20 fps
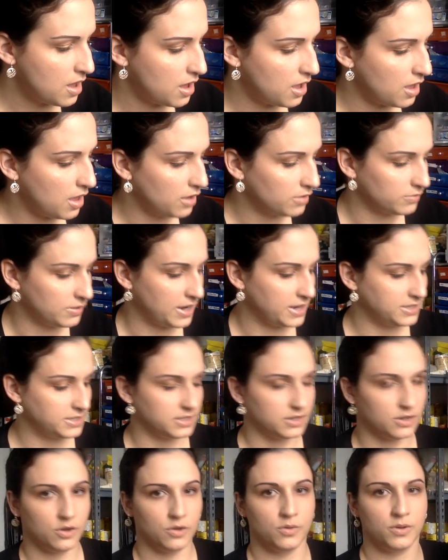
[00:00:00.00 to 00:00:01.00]
All right,
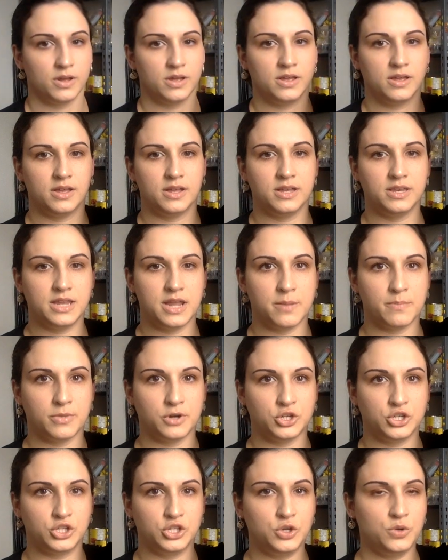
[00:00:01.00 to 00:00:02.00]
so number
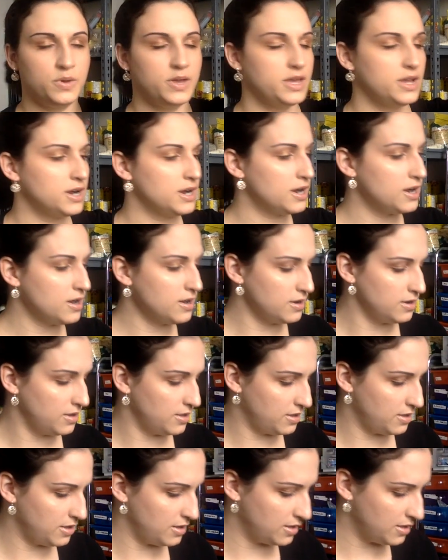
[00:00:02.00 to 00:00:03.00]
two here
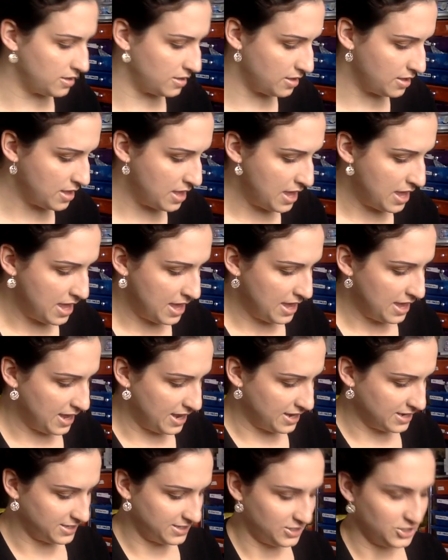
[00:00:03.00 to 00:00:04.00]

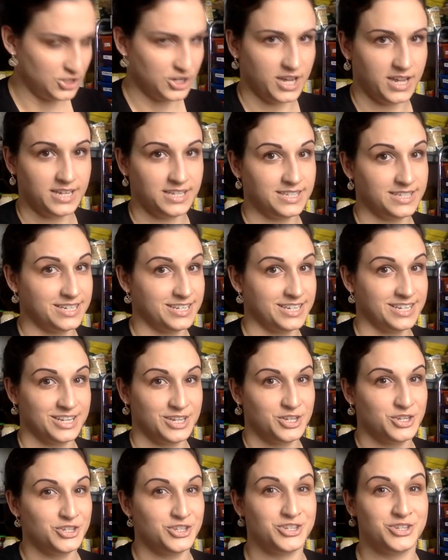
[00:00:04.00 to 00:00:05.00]
is just
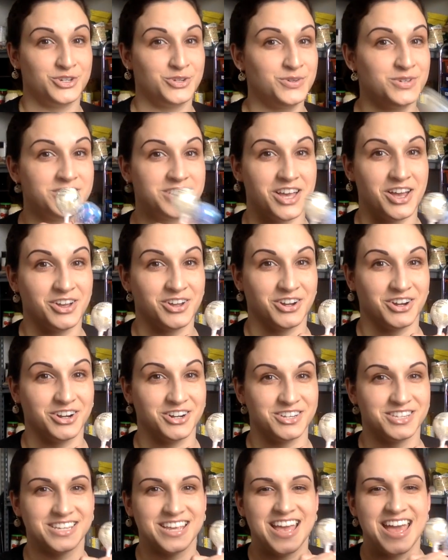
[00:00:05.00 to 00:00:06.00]
two
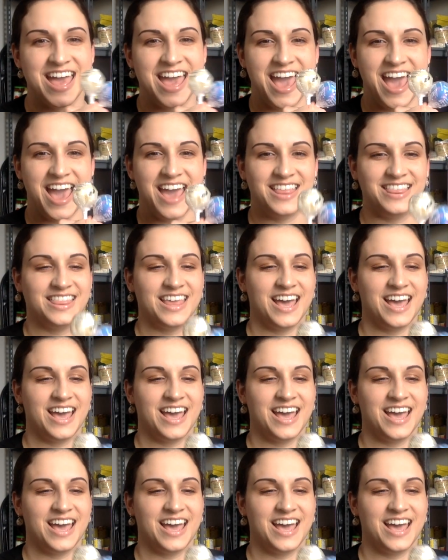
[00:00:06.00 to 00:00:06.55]
suckers, and